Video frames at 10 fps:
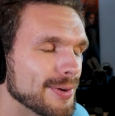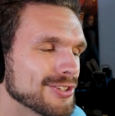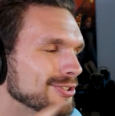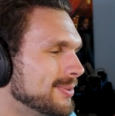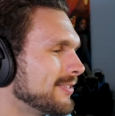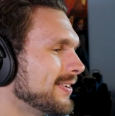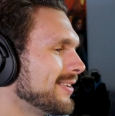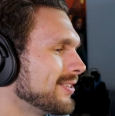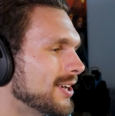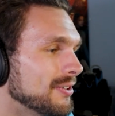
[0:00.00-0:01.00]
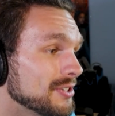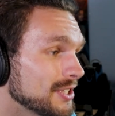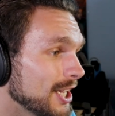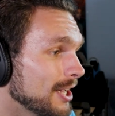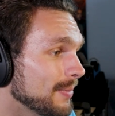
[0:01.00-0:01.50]
I'm also a big fan of the color
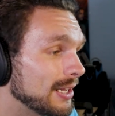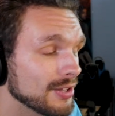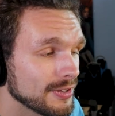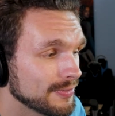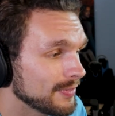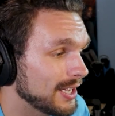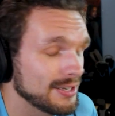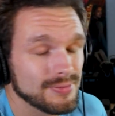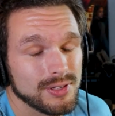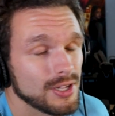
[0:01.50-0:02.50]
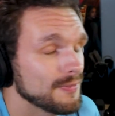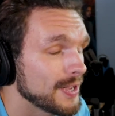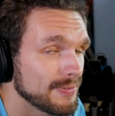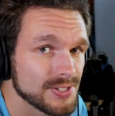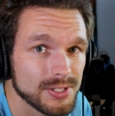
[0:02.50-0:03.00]
scheme. I love I love
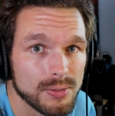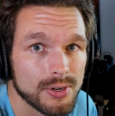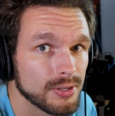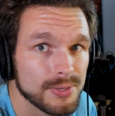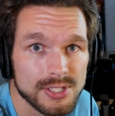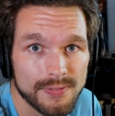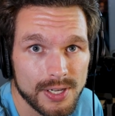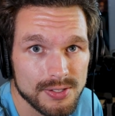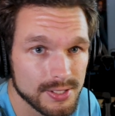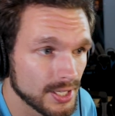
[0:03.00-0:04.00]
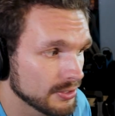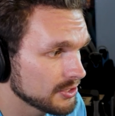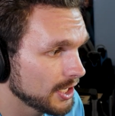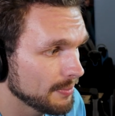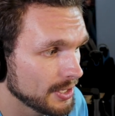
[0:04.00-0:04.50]
every single one of their music videos, the color
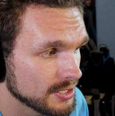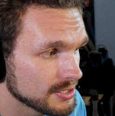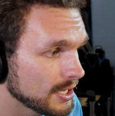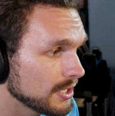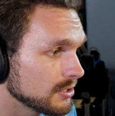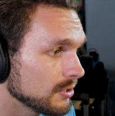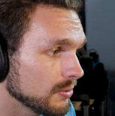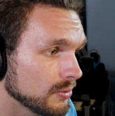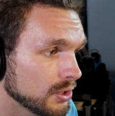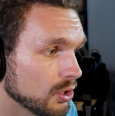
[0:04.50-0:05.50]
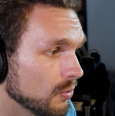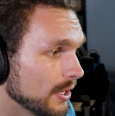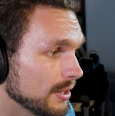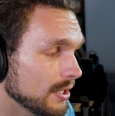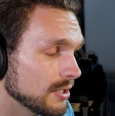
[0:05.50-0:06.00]
scheme they decide to go
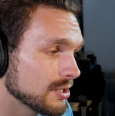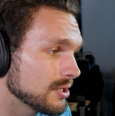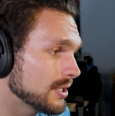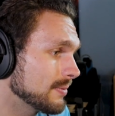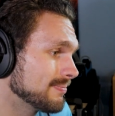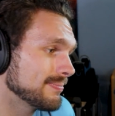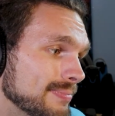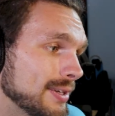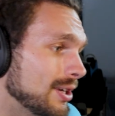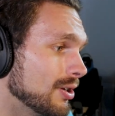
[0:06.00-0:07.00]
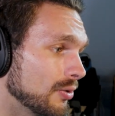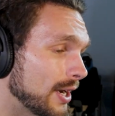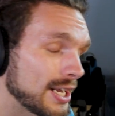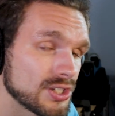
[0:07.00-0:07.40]
with and just you know, great